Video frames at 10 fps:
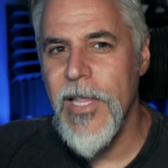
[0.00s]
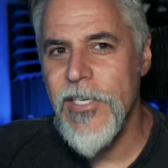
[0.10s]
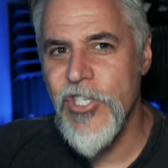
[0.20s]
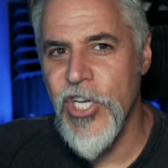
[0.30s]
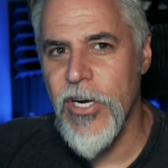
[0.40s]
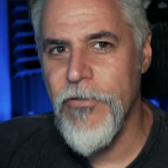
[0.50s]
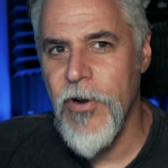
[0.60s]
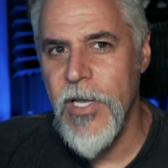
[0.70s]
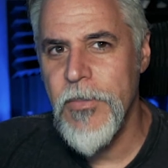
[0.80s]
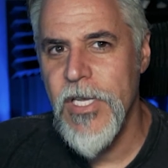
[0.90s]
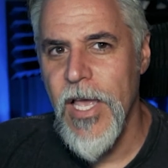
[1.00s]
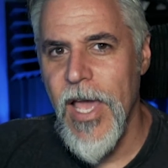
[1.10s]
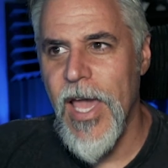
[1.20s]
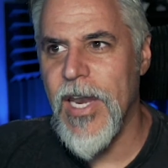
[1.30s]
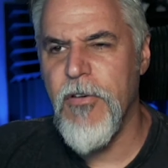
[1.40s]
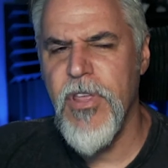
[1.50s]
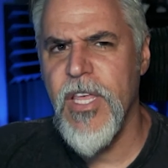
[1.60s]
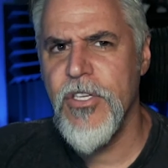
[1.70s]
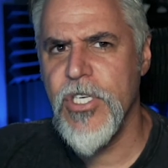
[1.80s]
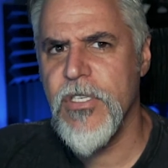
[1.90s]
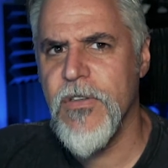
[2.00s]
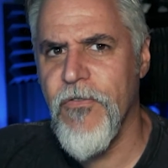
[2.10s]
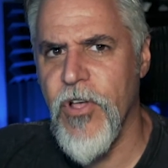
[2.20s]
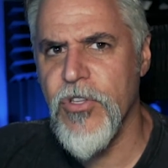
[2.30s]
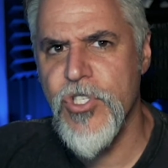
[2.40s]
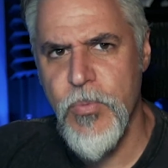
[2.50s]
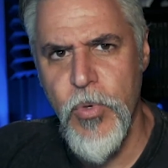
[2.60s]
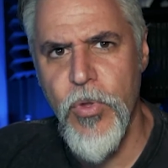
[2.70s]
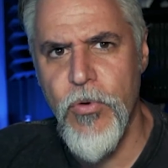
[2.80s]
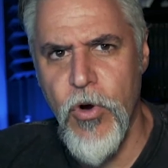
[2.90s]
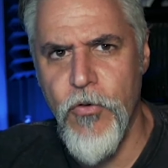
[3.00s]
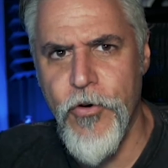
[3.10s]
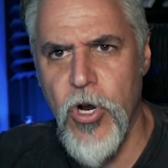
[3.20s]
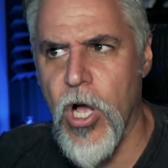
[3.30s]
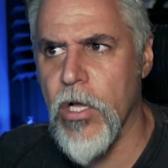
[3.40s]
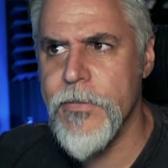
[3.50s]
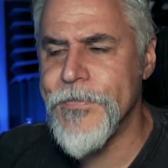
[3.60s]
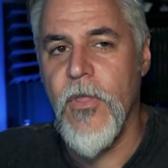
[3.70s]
less jitter frames, and everything just felt smoother overall.